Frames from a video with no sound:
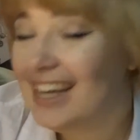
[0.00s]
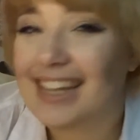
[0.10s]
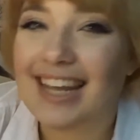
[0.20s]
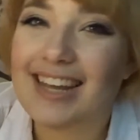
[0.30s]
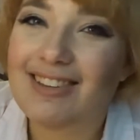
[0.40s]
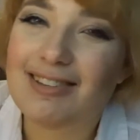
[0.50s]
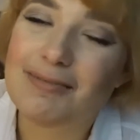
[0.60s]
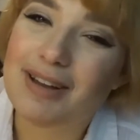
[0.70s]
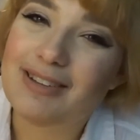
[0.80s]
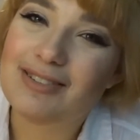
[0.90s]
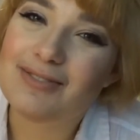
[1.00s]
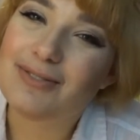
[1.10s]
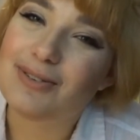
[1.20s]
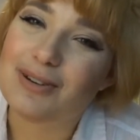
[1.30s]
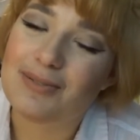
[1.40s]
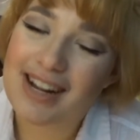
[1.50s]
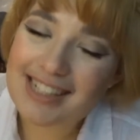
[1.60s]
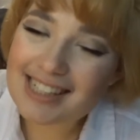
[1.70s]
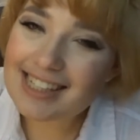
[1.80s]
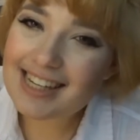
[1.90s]
Thank you so much for
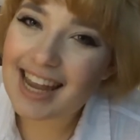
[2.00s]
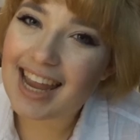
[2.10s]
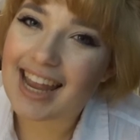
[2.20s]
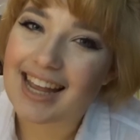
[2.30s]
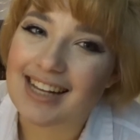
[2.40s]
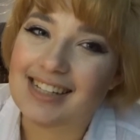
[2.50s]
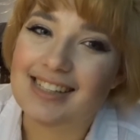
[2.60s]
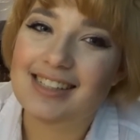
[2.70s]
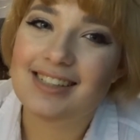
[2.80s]
watching, and